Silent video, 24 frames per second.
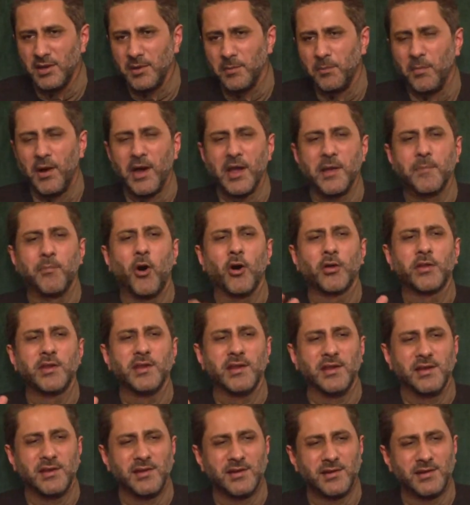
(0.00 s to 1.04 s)
My
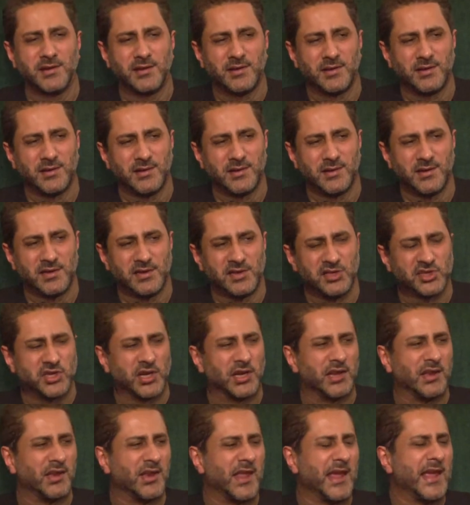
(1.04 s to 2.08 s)
body
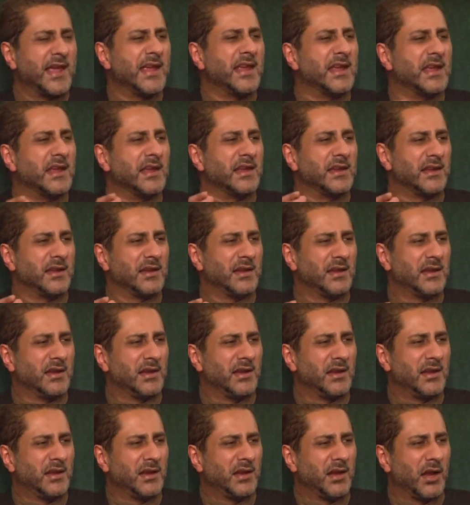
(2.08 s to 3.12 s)
shall lay
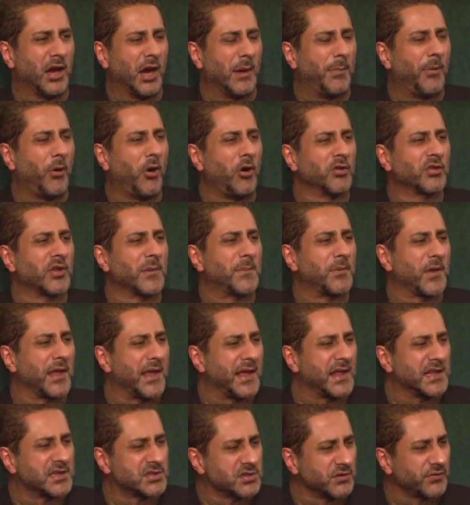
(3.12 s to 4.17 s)
upon the
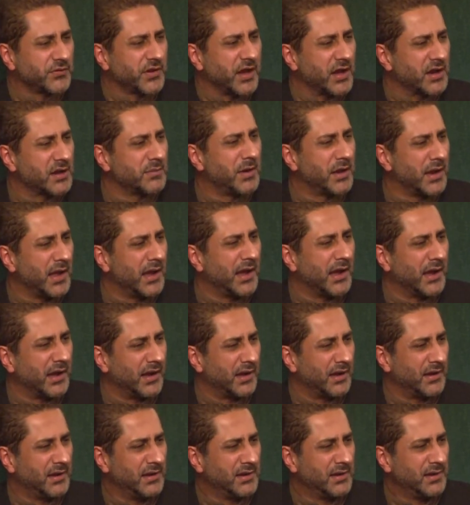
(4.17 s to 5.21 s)
plains of
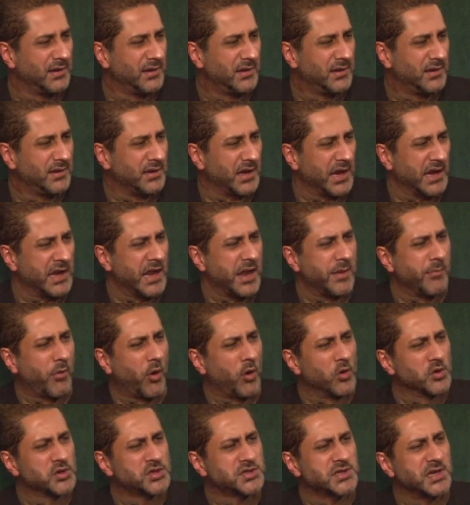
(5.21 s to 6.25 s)
Karbala in a
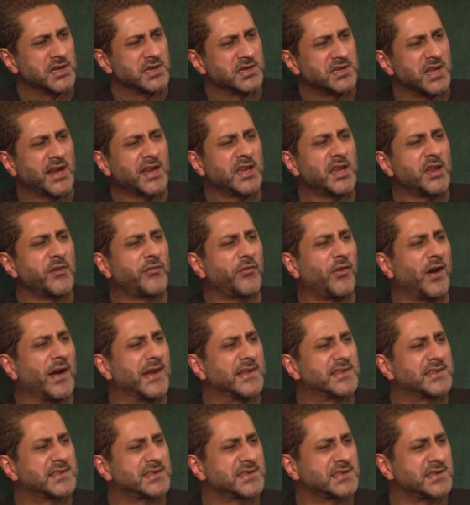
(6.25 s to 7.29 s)
most
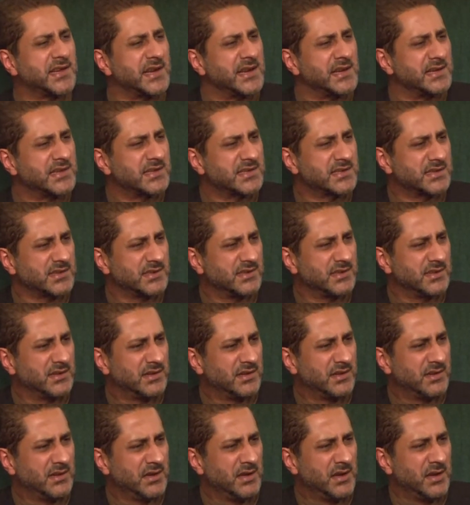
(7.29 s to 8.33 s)
undignified state,
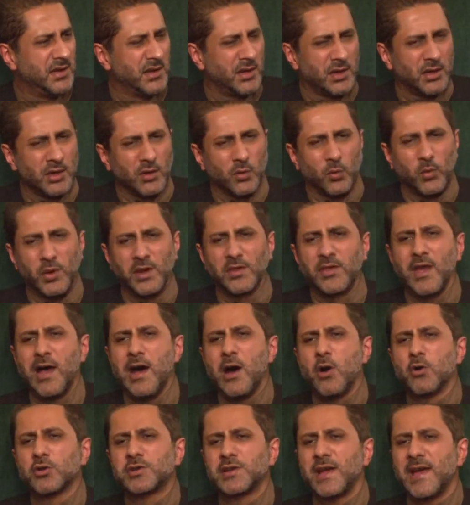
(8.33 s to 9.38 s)

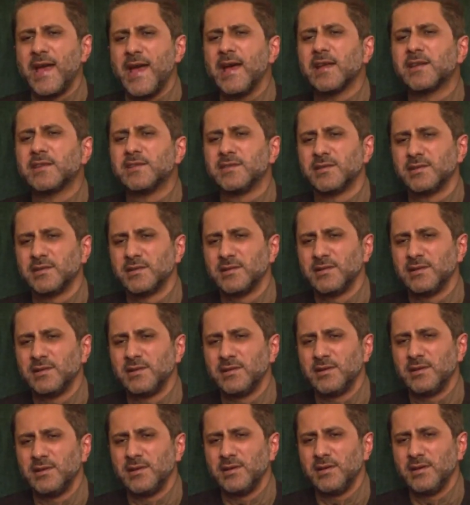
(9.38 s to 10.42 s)
without a head
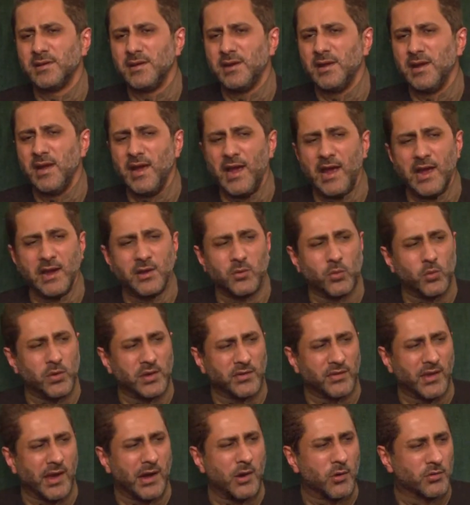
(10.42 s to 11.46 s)
and
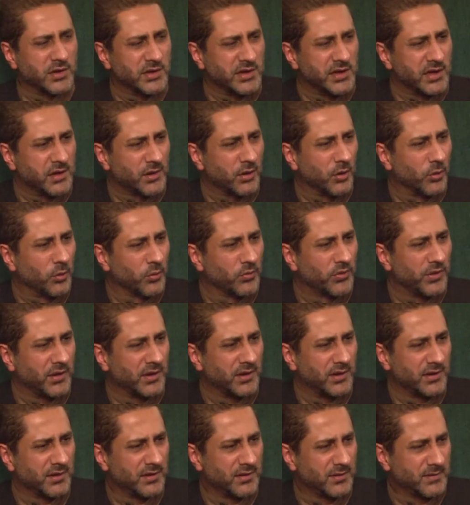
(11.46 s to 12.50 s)
without any clothing.